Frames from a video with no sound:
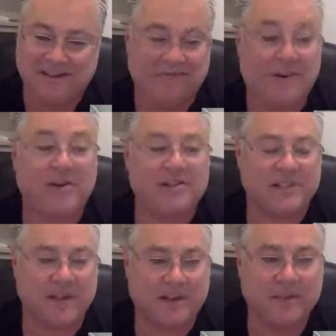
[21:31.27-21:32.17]
Very
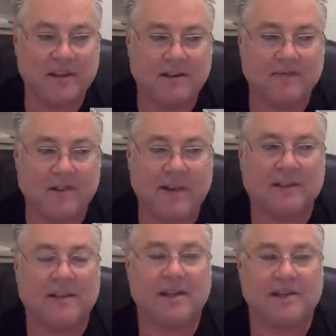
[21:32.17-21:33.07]
sad. The
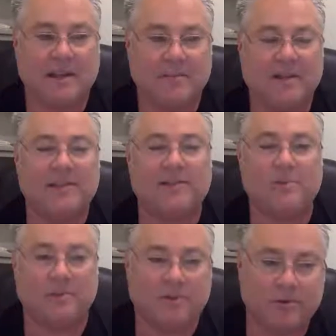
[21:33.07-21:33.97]
fact that
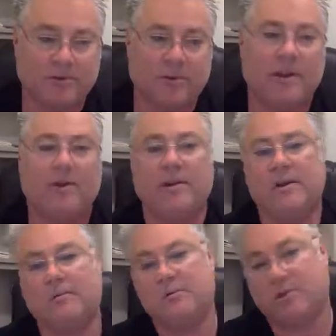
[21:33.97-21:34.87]
databases with social security
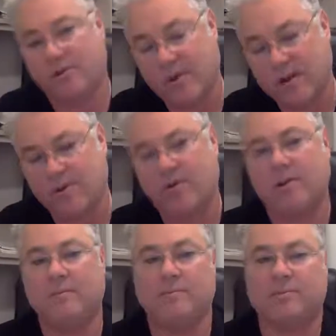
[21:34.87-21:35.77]
numbers or credit
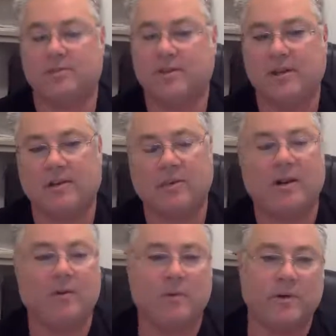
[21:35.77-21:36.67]
card numbers are sitting
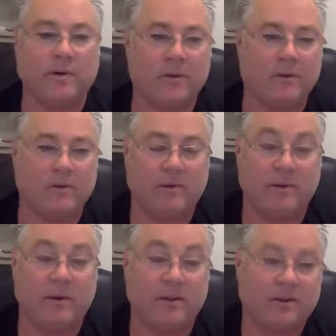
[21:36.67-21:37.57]
around with
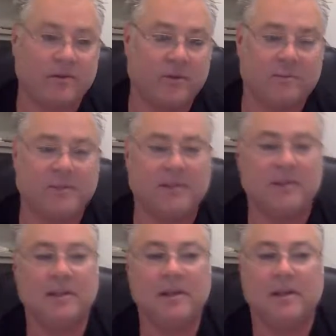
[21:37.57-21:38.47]
unencrypted.
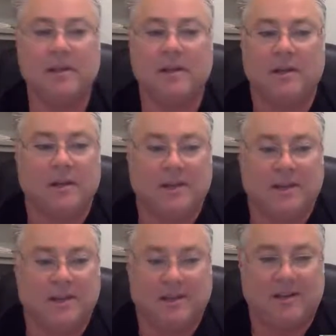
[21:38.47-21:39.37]

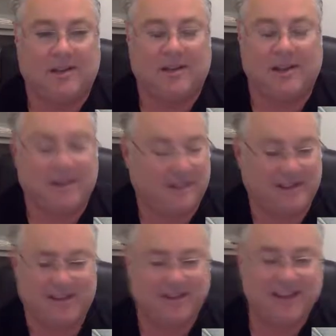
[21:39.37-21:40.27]

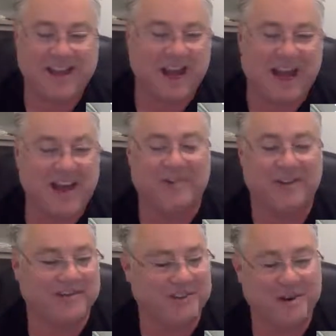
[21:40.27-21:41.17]
I
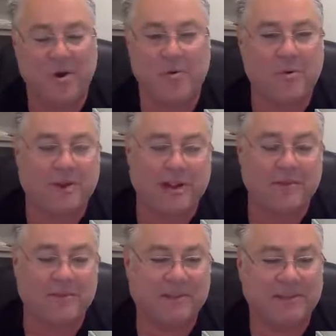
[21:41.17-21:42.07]
don't even know what,
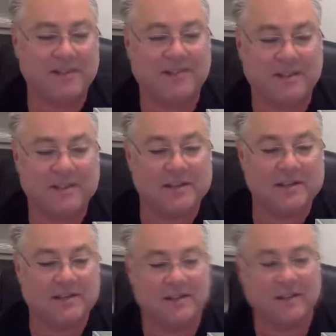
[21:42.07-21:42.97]
but this
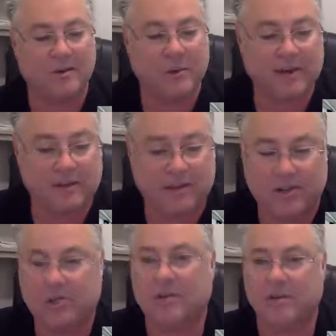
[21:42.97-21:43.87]
is a
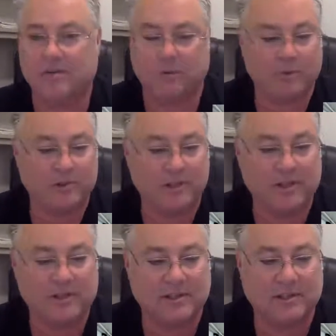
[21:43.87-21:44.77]
regulation, unfortunately,
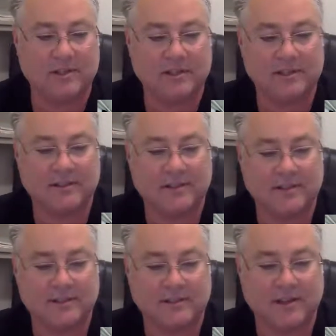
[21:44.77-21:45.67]
is the
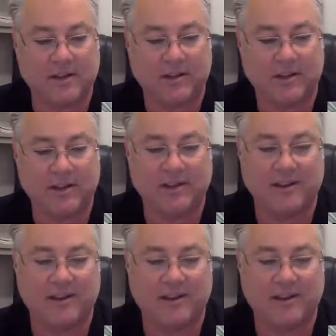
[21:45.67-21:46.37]
necessary thing.